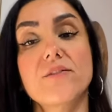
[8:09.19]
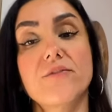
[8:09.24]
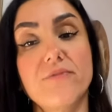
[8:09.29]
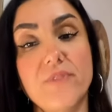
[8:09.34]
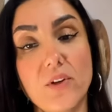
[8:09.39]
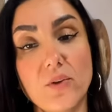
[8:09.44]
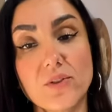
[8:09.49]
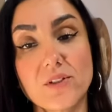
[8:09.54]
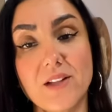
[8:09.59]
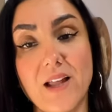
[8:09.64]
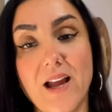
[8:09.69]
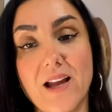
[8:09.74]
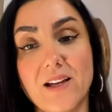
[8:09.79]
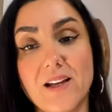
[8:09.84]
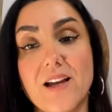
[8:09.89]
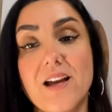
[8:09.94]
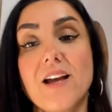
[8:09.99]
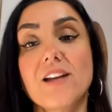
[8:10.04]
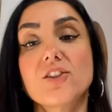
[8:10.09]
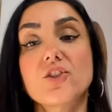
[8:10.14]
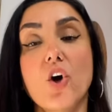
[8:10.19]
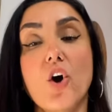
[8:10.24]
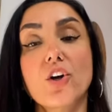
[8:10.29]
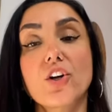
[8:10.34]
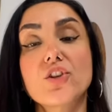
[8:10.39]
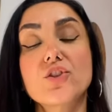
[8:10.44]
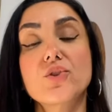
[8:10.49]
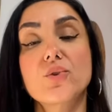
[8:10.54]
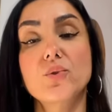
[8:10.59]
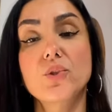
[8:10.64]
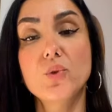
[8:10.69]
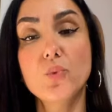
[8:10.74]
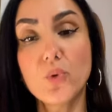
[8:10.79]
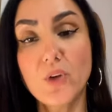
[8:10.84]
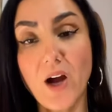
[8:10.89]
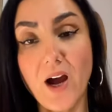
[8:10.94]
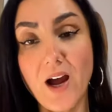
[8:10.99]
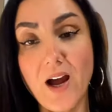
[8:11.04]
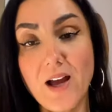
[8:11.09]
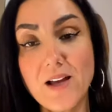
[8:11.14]
feels like talking to you
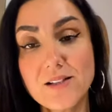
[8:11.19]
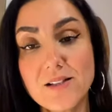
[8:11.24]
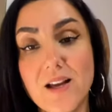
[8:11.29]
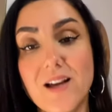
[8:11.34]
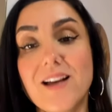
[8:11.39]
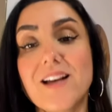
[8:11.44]
guys